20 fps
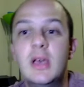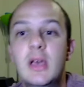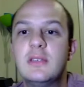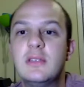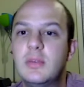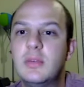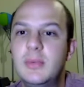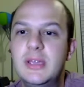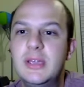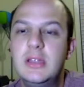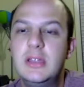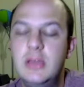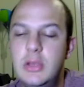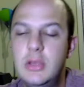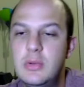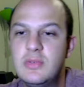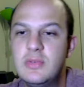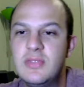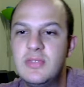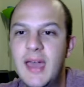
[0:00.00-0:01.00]
so we can
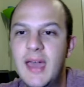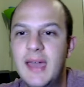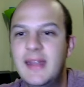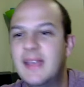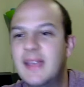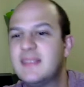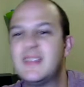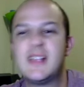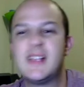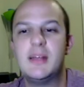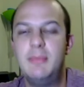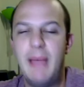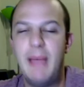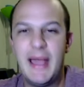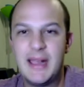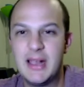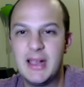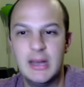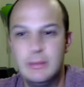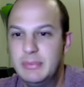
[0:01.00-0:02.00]
use that as like a
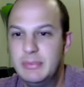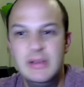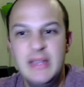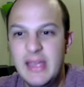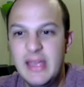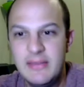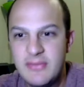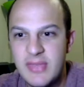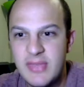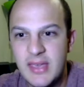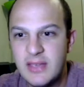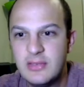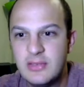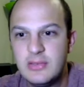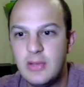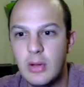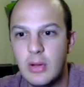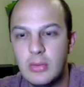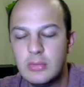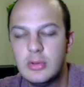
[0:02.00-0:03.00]
backup if things
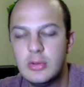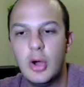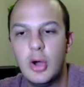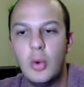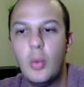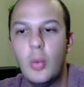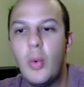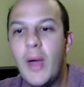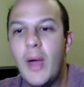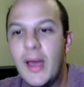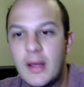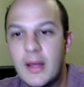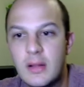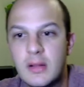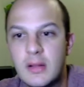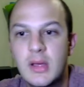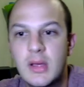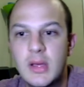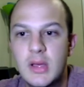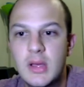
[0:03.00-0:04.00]
don't go
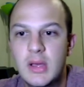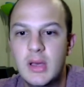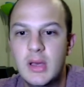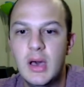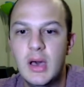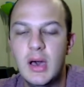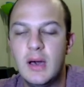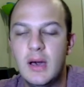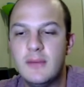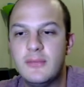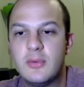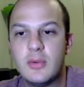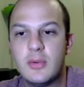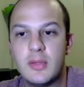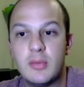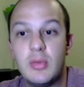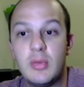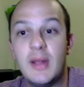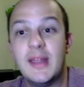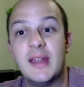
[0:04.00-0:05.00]
well for
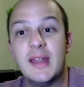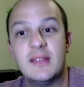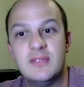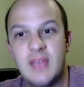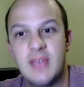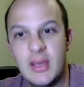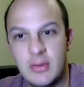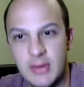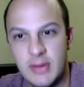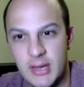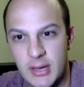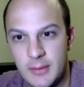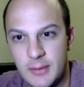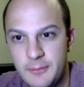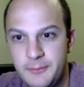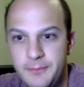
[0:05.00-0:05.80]
the Run Out of Town here.